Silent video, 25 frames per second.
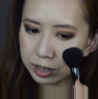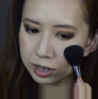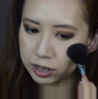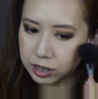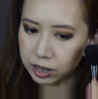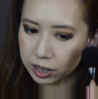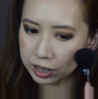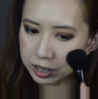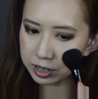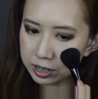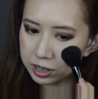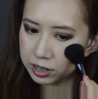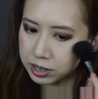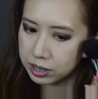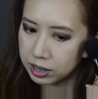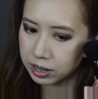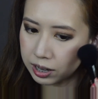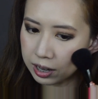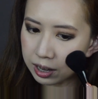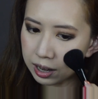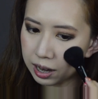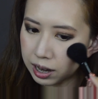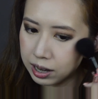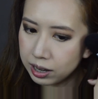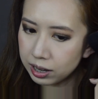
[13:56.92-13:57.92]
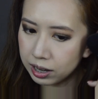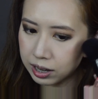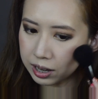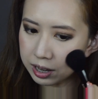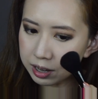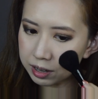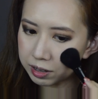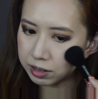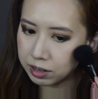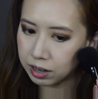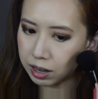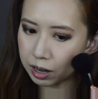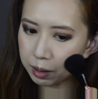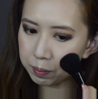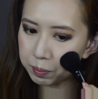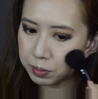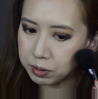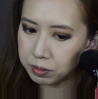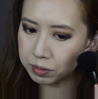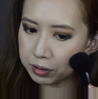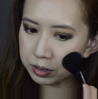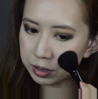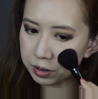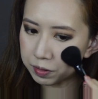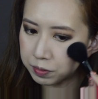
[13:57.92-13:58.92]
Dust it lightly on the
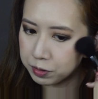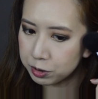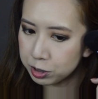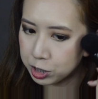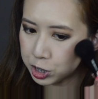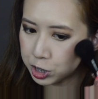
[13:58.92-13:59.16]
apples of her